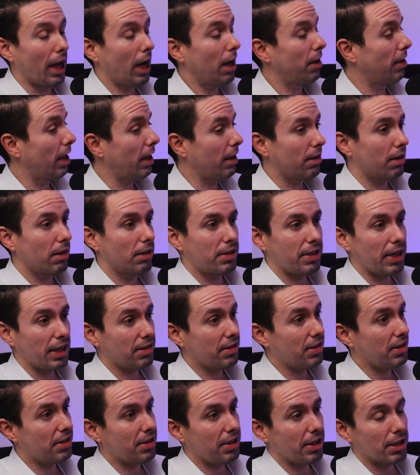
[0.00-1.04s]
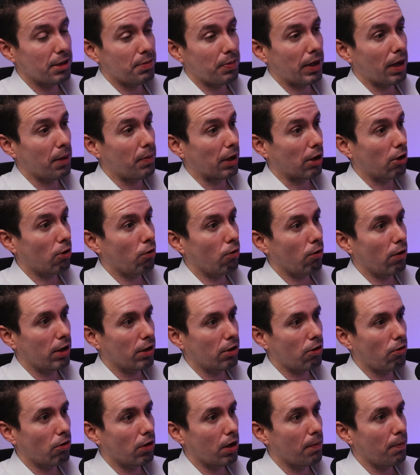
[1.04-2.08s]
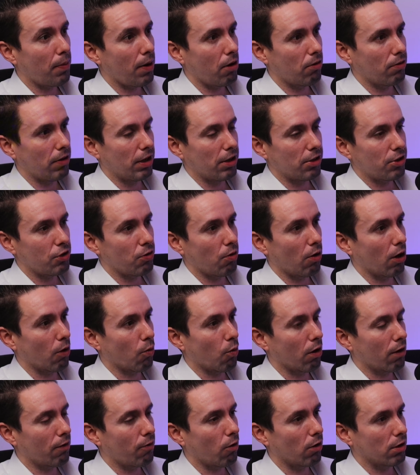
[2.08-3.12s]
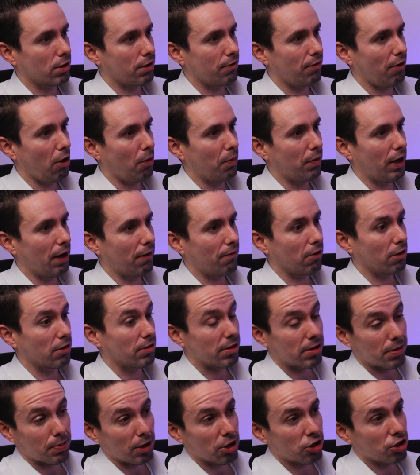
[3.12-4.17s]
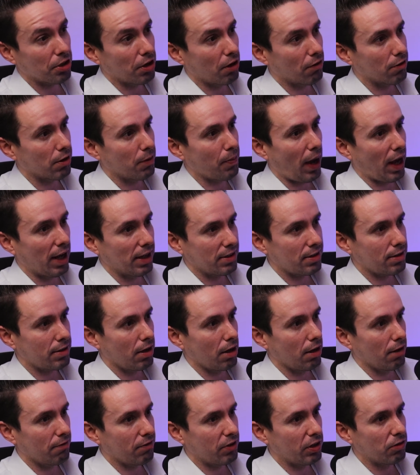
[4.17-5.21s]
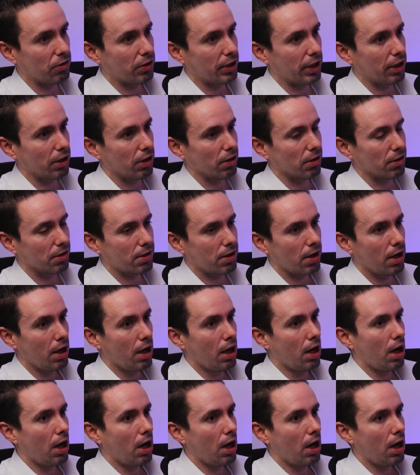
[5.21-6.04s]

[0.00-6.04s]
TSTC has become a critical component to our workforce development efforts, especially over the past few years.